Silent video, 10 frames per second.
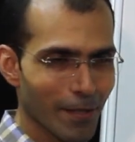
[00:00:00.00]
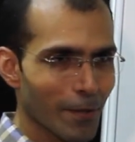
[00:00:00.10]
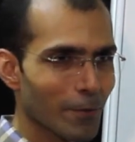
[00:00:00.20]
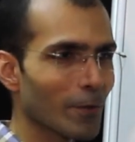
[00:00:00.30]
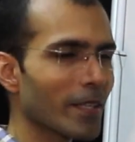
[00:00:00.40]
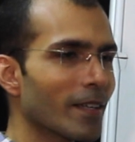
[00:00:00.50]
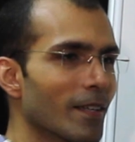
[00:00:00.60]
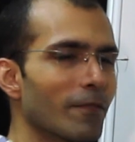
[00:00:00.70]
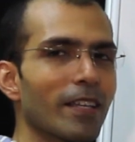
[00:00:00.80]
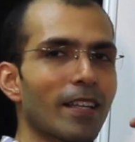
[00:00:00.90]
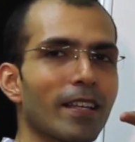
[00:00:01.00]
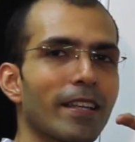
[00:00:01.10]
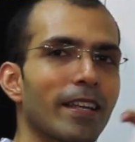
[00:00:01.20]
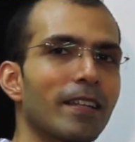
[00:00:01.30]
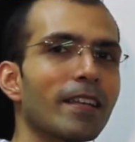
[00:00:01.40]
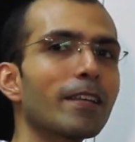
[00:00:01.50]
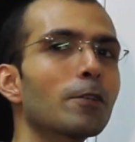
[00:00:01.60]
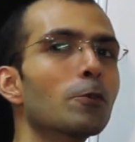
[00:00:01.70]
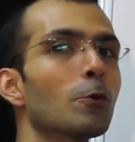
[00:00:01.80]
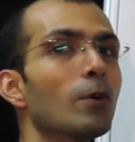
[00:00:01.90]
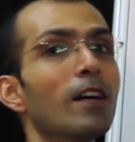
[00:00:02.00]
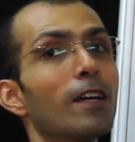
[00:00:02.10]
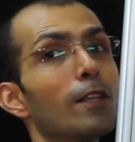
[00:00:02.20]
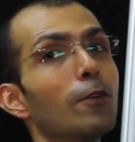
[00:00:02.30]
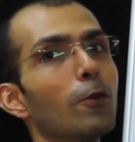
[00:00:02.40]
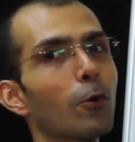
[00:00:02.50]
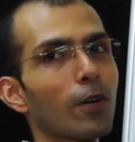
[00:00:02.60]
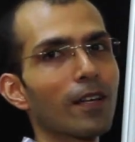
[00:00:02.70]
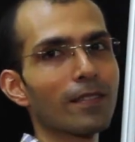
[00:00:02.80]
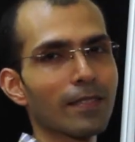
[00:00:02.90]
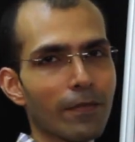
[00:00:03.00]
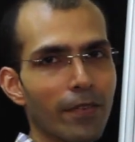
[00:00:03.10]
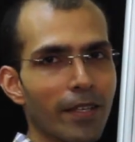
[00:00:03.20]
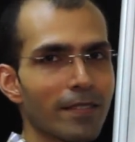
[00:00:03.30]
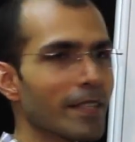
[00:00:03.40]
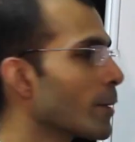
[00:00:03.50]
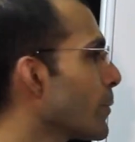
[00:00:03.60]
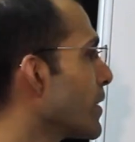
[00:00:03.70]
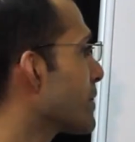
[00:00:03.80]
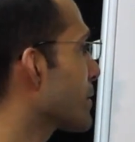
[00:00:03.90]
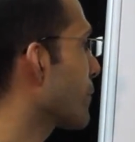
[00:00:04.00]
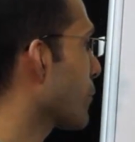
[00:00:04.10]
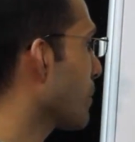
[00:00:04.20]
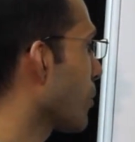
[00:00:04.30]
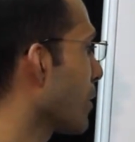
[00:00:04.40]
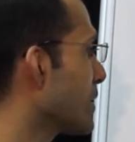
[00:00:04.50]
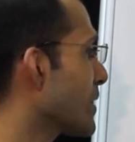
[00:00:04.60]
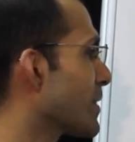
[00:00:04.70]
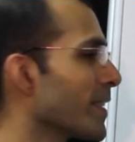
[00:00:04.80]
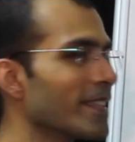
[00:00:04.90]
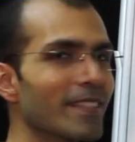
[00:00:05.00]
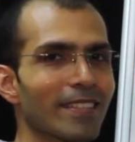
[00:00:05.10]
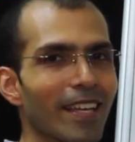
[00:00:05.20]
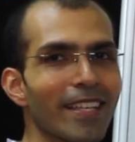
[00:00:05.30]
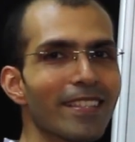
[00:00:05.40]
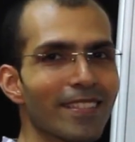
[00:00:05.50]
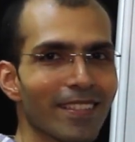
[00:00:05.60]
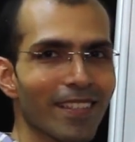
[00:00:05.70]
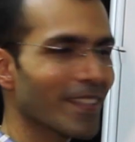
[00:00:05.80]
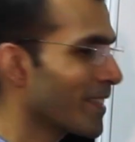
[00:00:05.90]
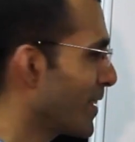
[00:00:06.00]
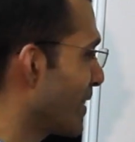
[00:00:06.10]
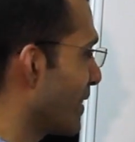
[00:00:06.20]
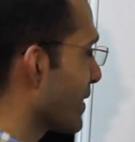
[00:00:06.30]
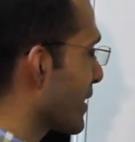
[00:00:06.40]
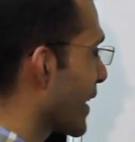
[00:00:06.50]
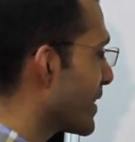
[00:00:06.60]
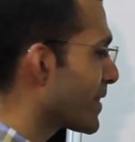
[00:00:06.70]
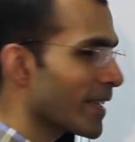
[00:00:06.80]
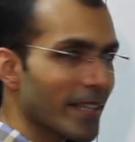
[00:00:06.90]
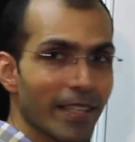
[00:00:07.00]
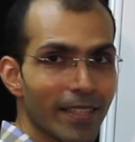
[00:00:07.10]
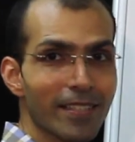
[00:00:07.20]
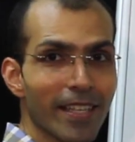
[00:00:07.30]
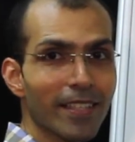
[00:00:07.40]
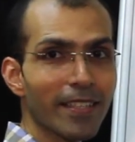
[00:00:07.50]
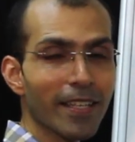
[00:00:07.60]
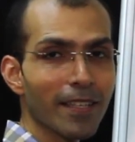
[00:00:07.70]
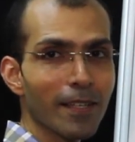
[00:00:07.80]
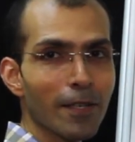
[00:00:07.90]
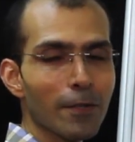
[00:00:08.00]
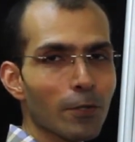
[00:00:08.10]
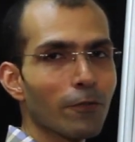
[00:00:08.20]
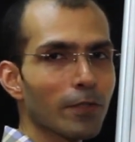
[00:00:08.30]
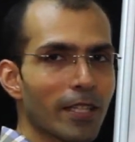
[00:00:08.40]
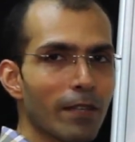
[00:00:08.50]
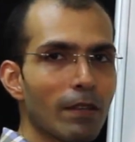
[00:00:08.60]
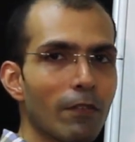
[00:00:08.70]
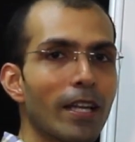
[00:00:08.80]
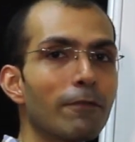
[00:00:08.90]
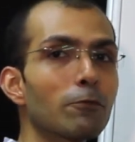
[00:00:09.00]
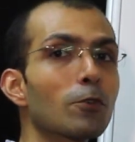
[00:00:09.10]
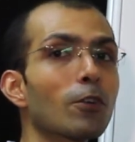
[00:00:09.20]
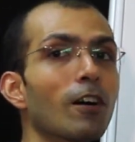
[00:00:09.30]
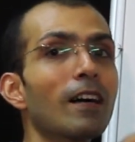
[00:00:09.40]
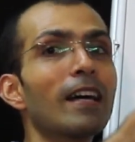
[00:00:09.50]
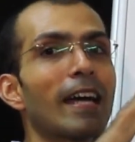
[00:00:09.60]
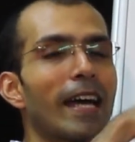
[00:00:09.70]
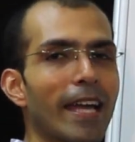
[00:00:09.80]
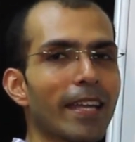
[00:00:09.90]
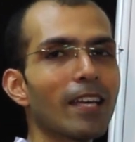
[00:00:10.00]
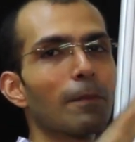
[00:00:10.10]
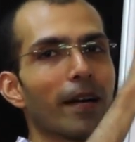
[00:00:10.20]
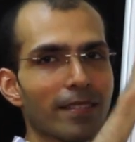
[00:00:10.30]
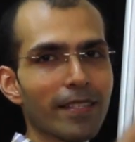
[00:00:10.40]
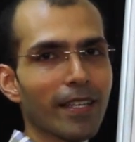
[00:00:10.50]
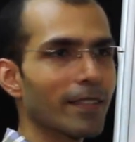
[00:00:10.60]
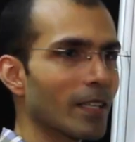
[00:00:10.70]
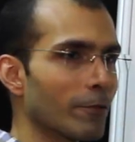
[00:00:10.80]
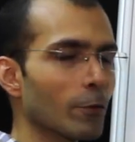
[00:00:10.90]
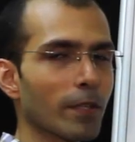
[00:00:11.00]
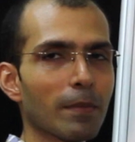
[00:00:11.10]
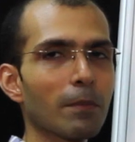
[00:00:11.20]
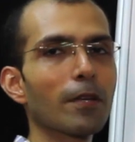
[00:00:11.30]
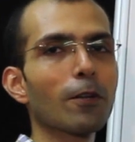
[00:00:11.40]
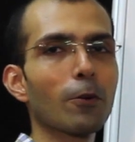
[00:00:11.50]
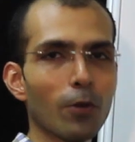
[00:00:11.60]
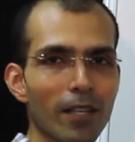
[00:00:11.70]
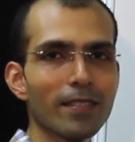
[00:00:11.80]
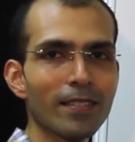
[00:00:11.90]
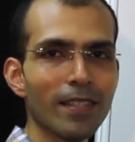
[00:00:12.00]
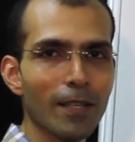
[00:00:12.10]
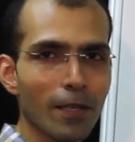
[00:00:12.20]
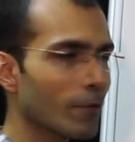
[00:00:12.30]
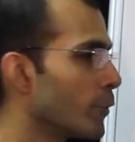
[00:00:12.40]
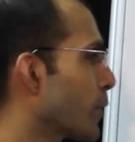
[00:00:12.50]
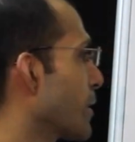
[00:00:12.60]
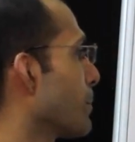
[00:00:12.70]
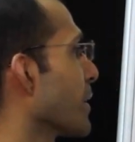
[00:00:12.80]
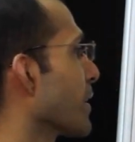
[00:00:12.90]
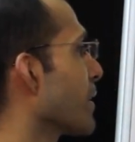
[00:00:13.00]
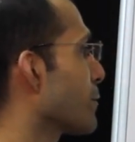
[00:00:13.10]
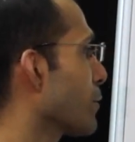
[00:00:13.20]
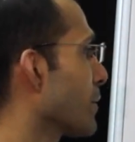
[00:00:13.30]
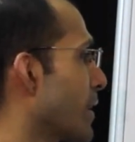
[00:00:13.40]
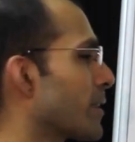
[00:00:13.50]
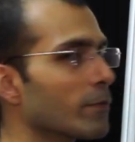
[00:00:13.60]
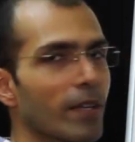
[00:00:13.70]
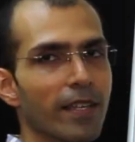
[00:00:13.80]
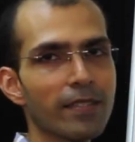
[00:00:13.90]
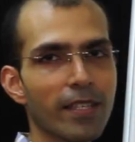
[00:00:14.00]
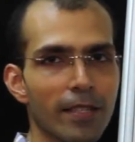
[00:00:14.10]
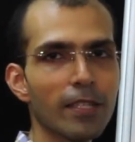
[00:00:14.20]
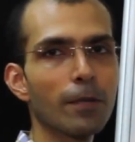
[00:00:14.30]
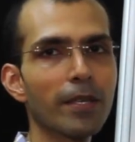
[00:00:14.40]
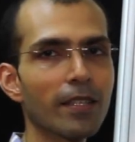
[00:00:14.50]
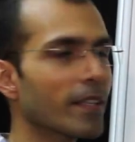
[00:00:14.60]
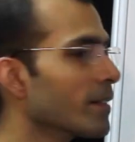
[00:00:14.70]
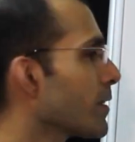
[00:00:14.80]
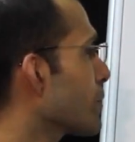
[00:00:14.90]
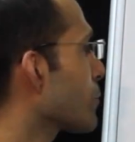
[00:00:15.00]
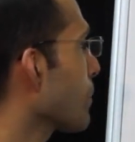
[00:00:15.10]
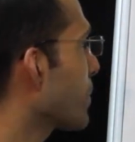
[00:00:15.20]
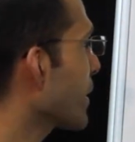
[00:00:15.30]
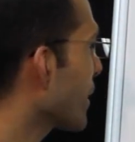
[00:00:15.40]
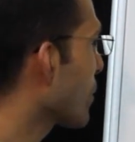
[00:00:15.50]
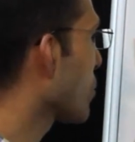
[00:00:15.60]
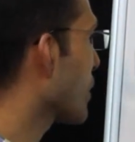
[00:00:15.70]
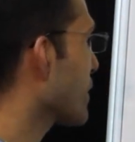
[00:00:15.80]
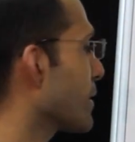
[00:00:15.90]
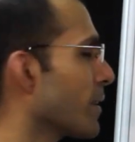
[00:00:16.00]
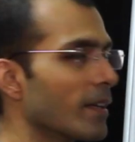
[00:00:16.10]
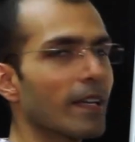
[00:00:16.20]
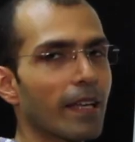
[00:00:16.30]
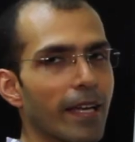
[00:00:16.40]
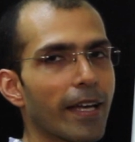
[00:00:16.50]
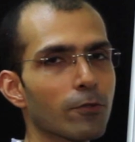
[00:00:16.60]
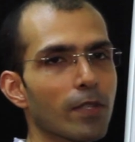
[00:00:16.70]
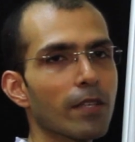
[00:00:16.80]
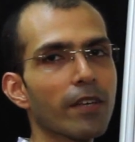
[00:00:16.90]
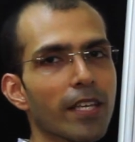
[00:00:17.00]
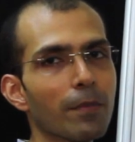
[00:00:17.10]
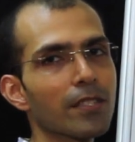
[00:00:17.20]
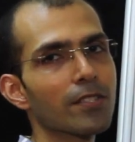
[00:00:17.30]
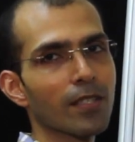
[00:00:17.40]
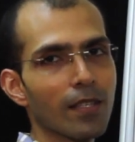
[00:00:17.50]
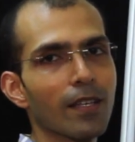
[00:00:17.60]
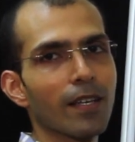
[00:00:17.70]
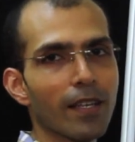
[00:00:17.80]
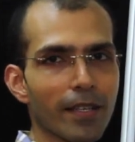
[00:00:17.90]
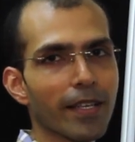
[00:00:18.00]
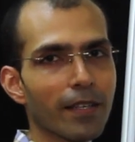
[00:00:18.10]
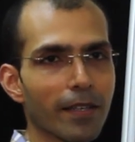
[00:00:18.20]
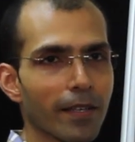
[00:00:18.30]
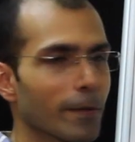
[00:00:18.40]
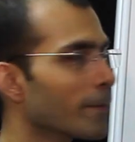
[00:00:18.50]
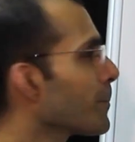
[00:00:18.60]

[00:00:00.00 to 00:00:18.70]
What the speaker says: So here we are connecting it to locus. If it is equidistant from all the 3 sides, the sides are intersecting. So then we will have to draw angle bisector. If you remember locus, you can bring in. So that's why I said in the beginning, this topic and locus are actually very much connected.